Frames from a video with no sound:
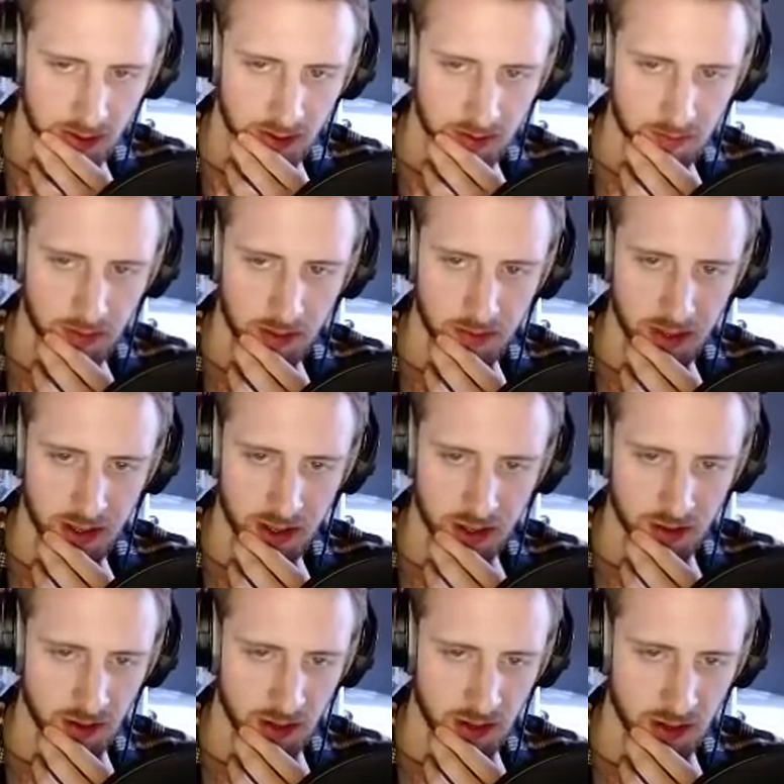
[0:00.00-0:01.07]
Maybe he's just
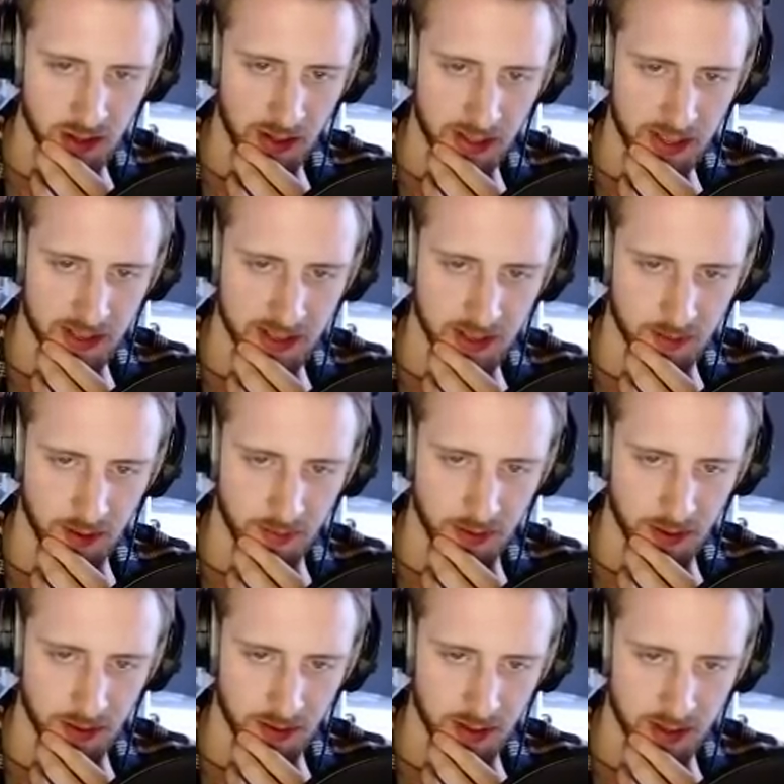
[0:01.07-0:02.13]
trying to back his team up
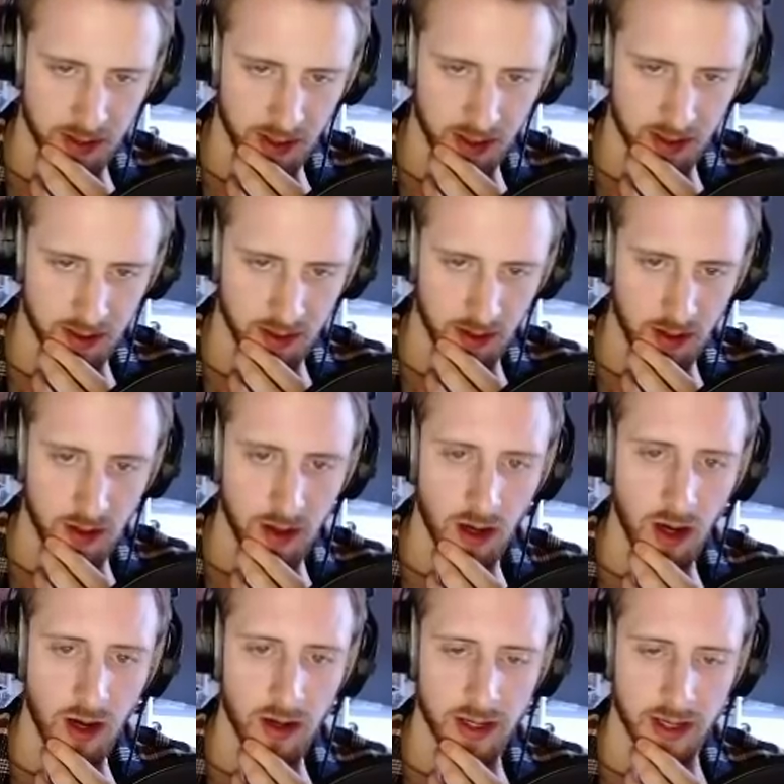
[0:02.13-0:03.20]
here on this side.
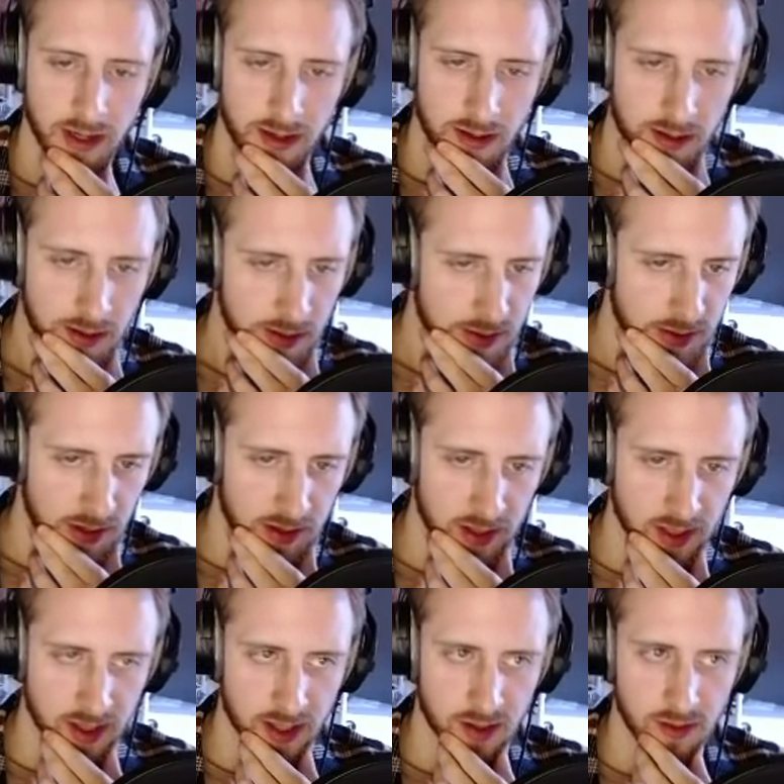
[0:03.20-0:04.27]
Oh, okay. So I
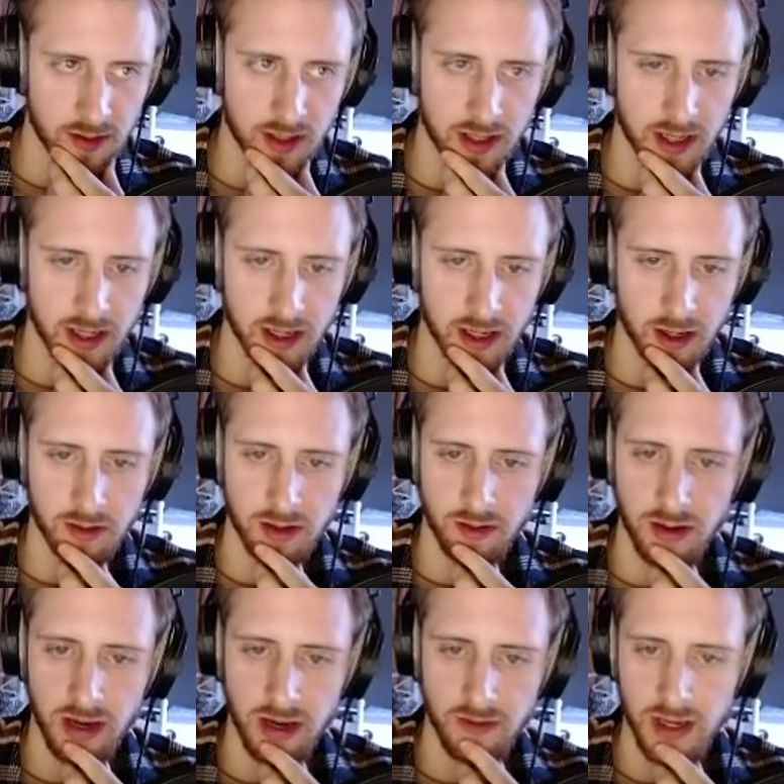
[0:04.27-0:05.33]
think they're calling they're going to go with
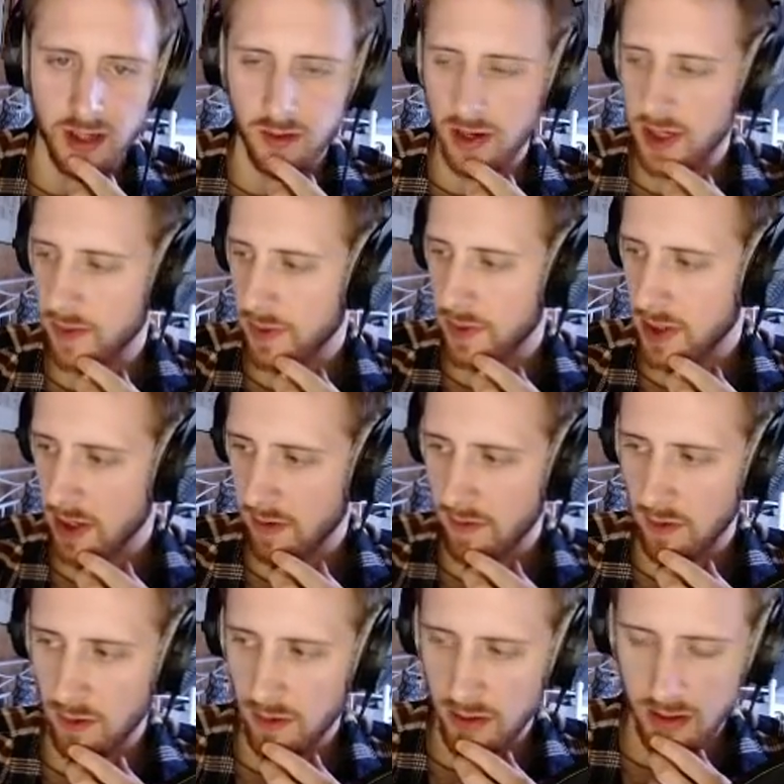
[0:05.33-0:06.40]
grab. That's why he's positioning
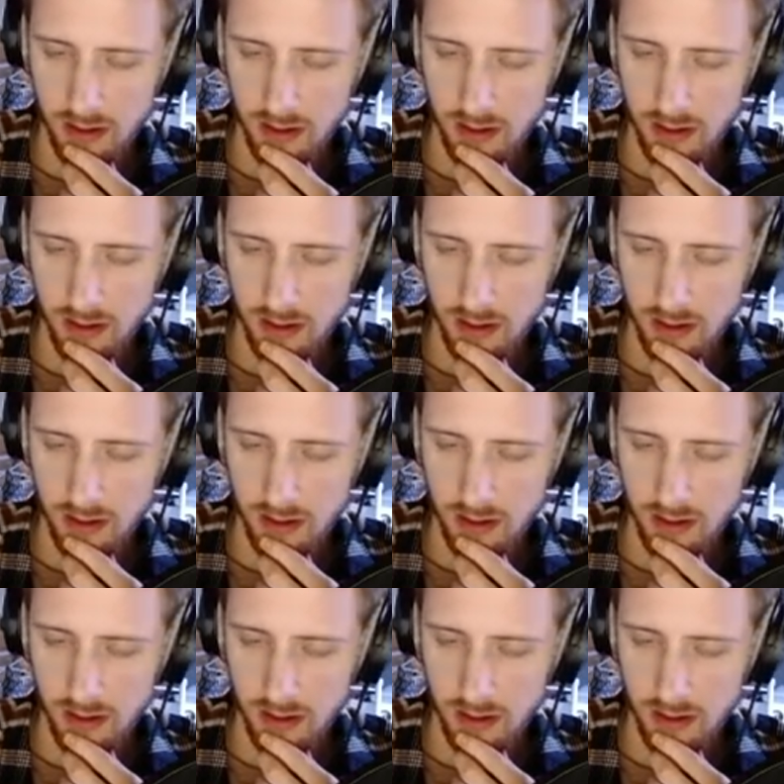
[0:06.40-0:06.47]
forward.